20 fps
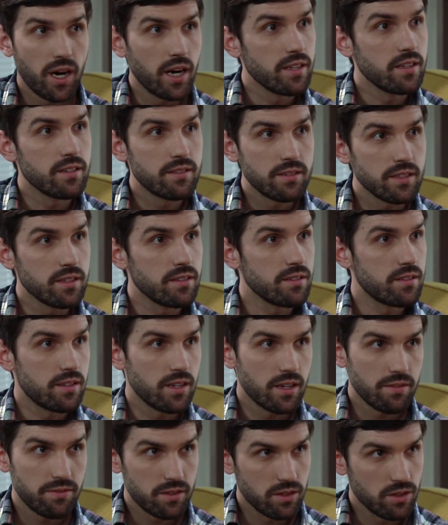behind the scenes
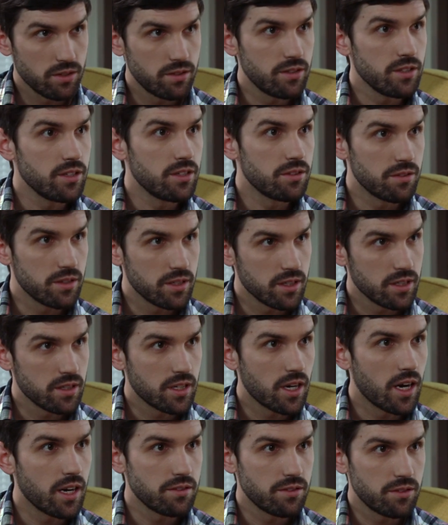stuff, so scenery
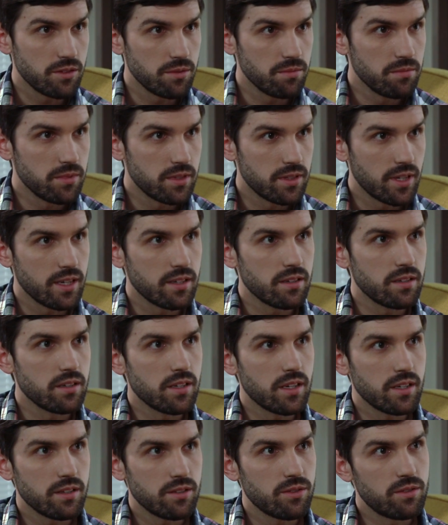and costumes, that,
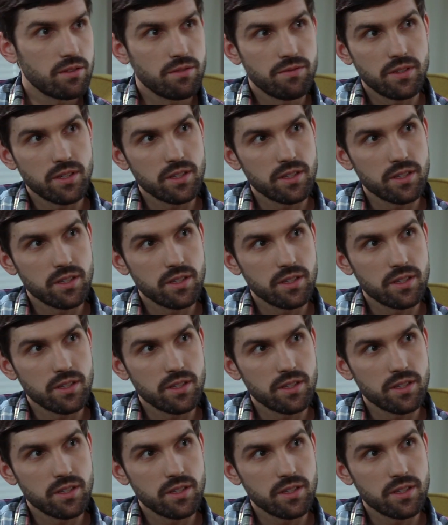that sort of